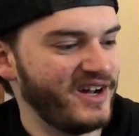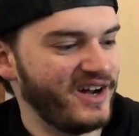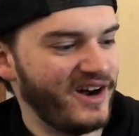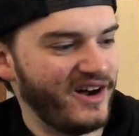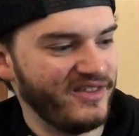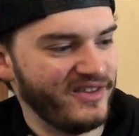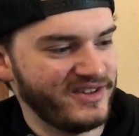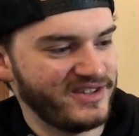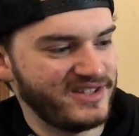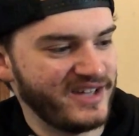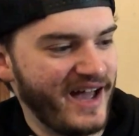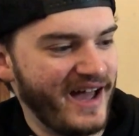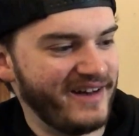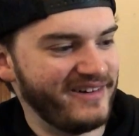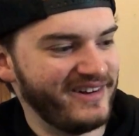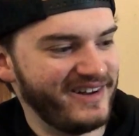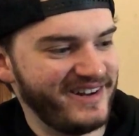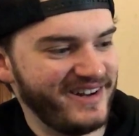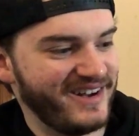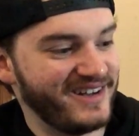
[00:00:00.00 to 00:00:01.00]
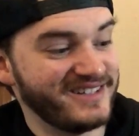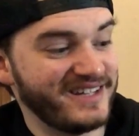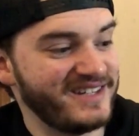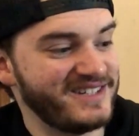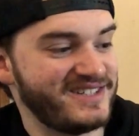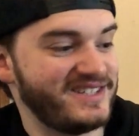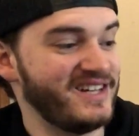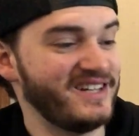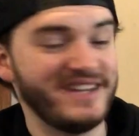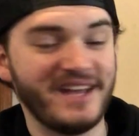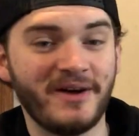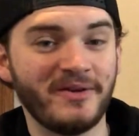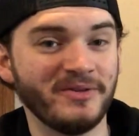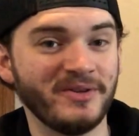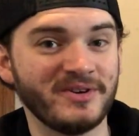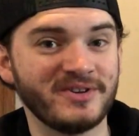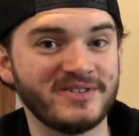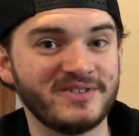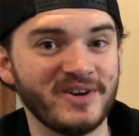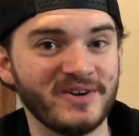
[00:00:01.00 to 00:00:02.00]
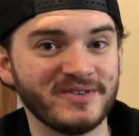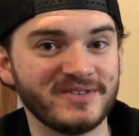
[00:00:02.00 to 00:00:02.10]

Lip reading: on the side right here because I just think that would look so